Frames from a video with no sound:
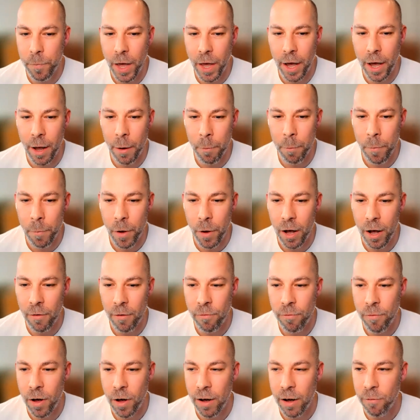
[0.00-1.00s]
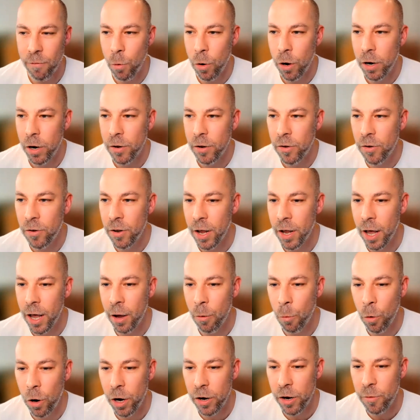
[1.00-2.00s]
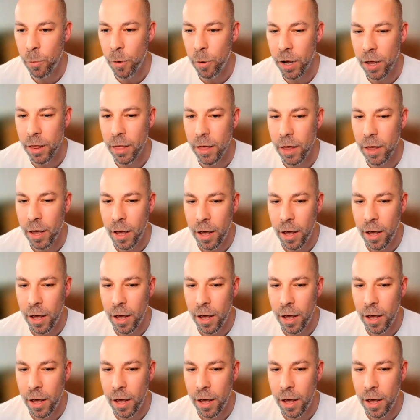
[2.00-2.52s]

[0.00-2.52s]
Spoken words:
I've worked with.